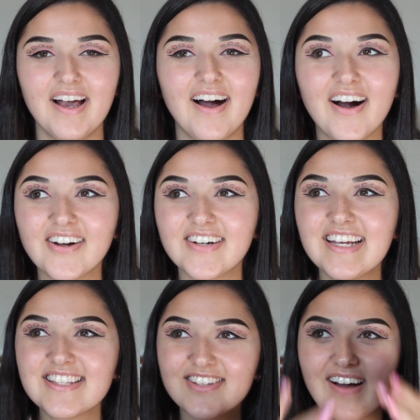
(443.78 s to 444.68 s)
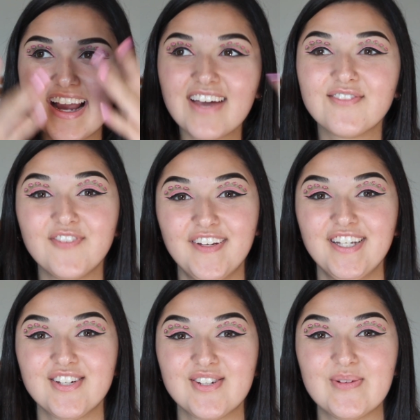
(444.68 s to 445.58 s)
Alright, so I have
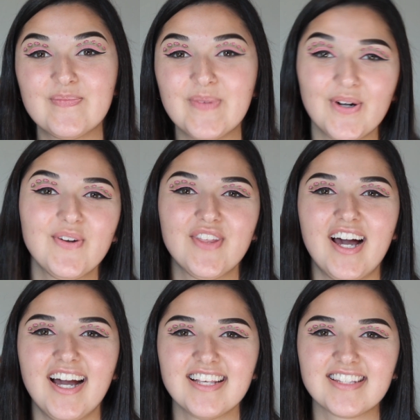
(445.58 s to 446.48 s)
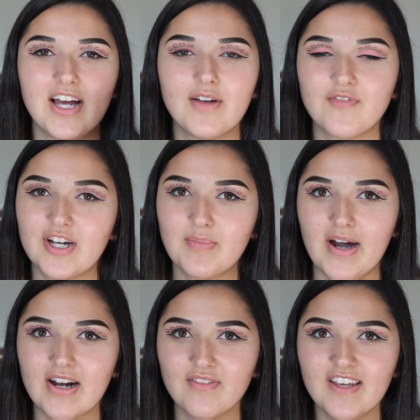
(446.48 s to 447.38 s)
finished both eyes now. I'm very
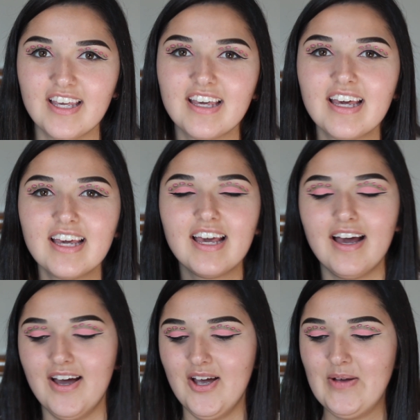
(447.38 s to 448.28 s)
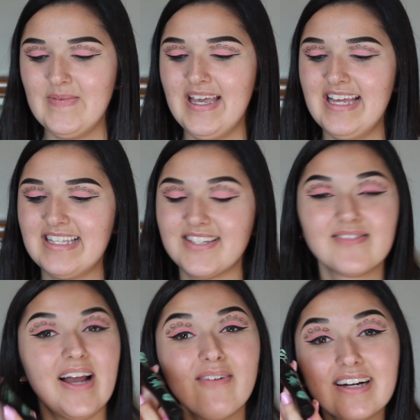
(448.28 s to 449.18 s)
proud of it. And so
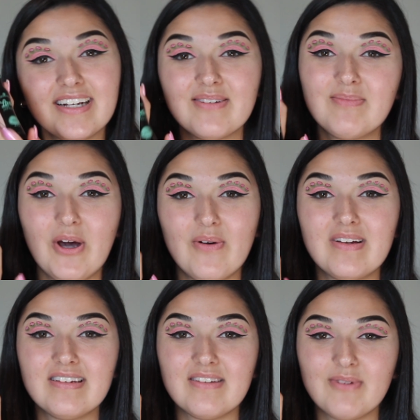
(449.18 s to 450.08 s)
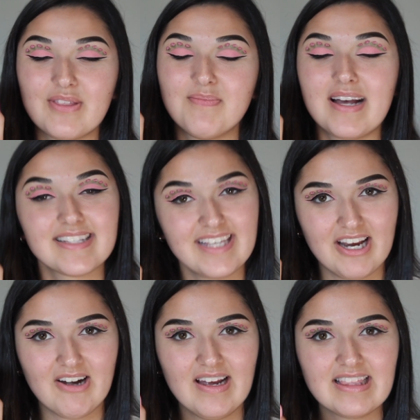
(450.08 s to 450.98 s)
now we're going to go in with
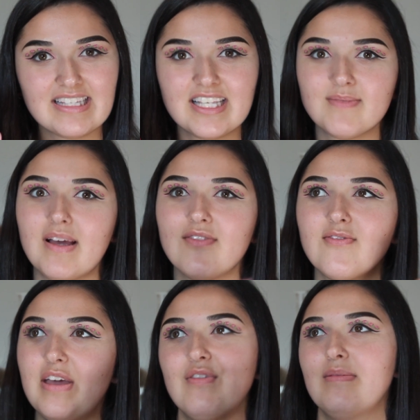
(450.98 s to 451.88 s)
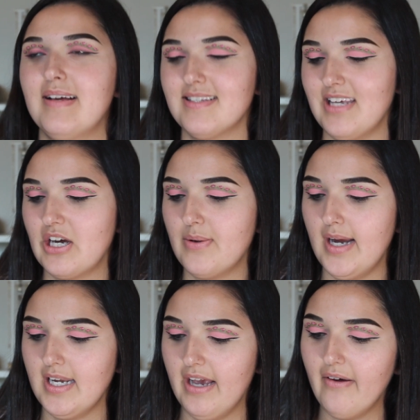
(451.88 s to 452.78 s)
mascara. This is my favorite mascara
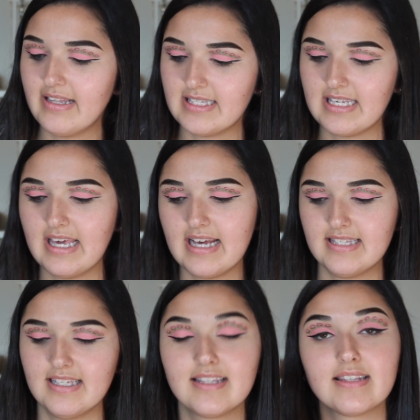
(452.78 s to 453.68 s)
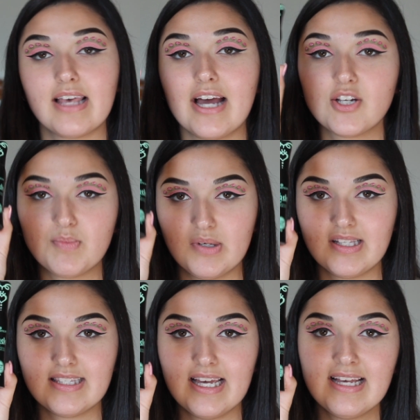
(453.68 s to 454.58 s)
right now. It's the Essence Lash
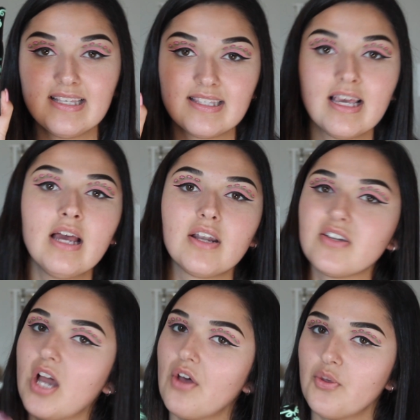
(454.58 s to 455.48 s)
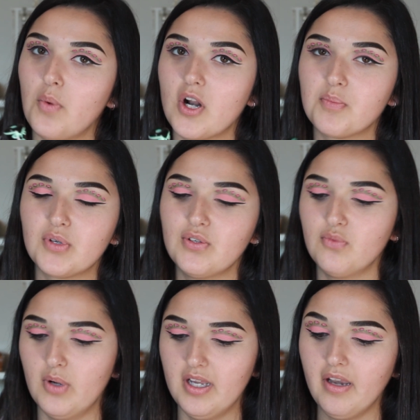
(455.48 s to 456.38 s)
Princess, not the waterproof
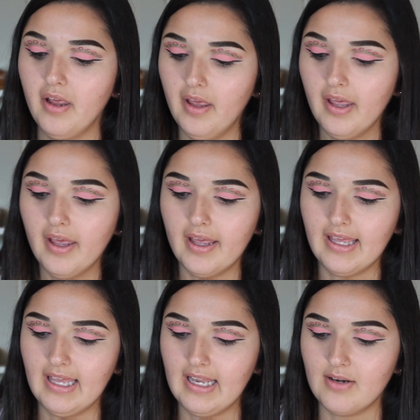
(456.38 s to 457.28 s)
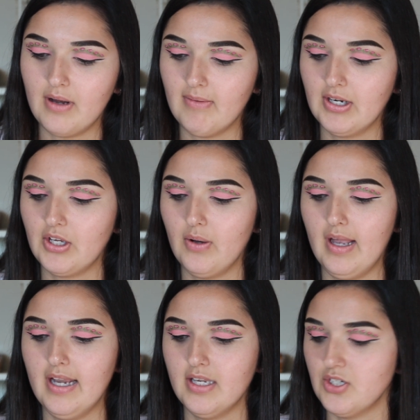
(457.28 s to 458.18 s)
one. And I'm going to go
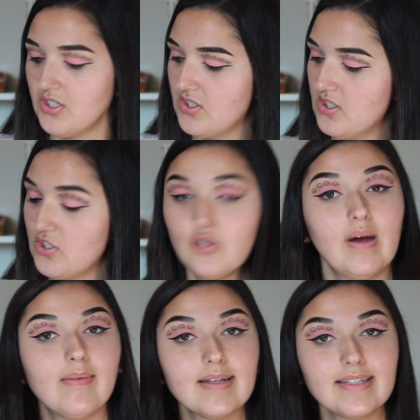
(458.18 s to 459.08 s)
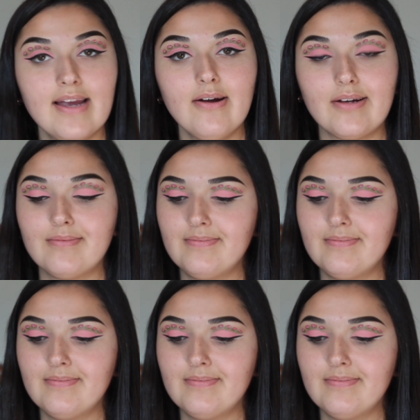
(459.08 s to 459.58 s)
ahead and just do my mascara.